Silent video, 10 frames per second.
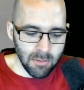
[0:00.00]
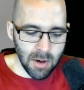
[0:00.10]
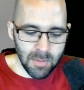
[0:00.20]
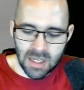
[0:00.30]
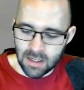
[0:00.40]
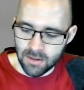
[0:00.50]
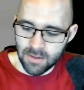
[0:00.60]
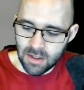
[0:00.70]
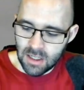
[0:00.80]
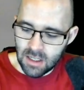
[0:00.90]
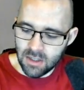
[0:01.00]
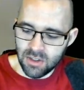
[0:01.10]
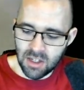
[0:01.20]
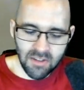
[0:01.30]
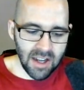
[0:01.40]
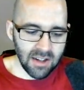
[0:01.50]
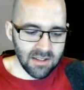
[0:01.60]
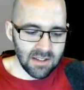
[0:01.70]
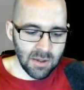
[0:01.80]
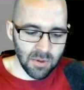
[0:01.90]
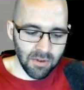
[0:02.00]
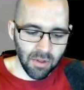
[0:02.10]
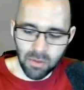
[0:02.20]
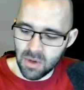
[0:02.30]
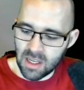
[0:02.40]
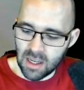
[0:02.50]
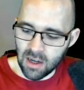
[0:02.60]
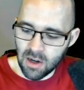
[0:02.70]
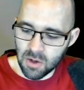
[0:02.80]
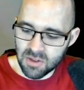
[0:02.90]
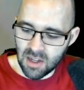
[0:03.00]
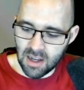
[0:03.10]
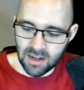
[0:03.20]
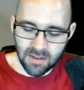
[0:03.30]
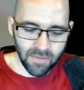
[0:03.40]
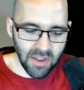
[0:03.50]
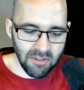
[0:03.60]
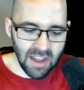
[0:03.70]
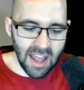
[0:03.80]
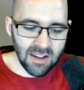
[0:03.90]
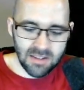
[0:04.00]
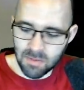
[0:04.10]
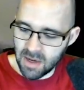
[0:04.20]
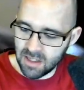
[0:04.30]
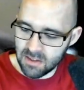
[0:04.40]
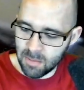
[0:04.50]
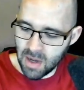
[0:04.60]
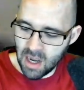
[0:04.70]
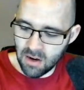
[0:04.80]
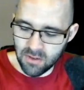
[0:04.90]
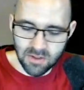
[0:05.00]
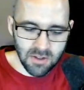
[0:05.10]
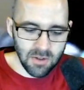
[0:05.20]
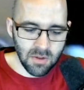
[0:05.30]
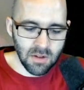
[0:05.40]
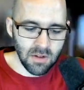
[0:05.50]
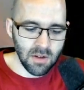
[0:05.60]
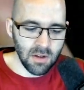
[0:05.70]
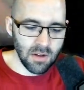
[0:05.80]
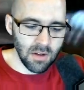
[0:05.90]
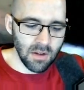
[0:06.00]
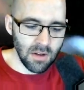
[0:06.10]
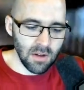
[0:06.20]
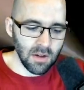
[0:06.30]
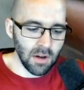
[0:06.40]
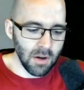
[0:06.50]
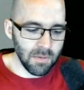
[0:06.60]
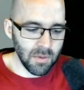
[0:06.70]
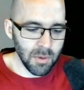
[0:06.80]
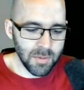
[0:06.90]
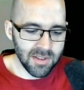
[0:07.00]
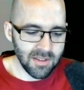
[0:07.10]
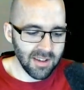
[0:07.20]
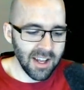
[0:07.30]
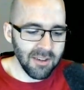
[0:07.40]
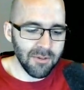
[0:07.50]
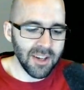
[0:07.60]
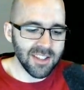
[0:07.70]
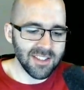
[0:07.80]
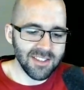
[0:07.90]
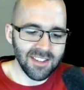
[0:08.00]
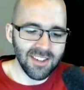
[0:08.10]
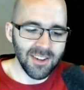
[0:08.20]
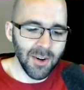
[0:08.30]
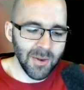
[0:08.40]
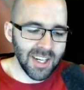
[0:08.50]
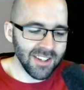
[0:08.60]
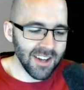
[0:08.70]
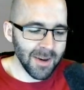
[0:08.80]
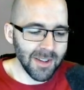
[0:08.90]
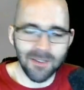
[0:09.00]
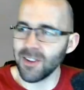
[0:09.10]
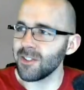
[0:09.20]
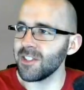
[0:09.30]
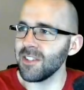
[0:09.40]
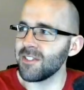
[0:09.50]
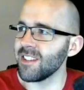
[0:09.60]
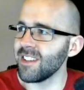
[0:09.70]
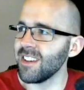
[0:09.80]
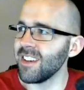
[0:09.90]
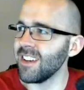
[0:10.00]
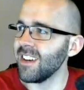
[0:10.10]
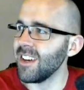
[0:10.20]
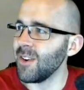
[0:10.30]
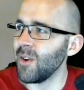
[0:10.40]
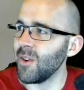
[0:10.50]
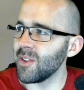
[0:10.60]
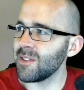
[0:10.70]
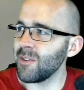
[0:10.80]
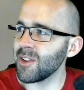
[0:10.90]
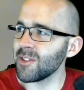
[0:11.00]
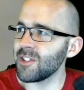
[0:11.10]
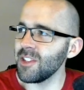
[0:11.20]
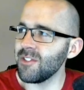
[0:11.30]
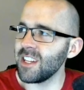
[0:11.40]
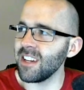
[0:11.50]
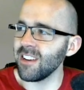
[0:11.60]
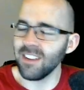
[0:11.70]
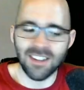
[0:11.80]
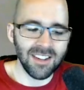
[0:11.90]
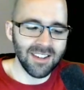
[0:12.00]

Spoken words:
Part B, g of x equals 3 cosine of x minus pi over 2. Oh, oops, I didn't finish. Oh, we didn't talk about the vertical shift. What's the vertical shift here?